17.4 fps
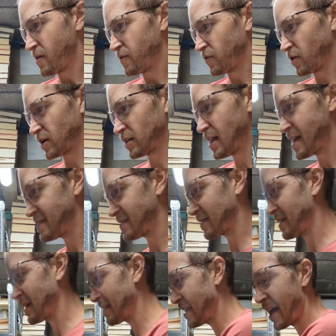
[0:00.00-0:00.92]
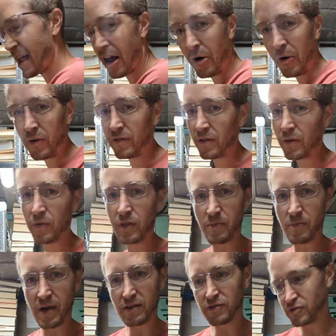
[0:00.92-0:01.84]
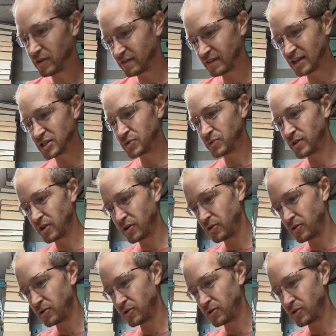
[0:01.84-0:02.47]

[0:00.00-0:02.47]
for a classic like that, I always look for the best translation with a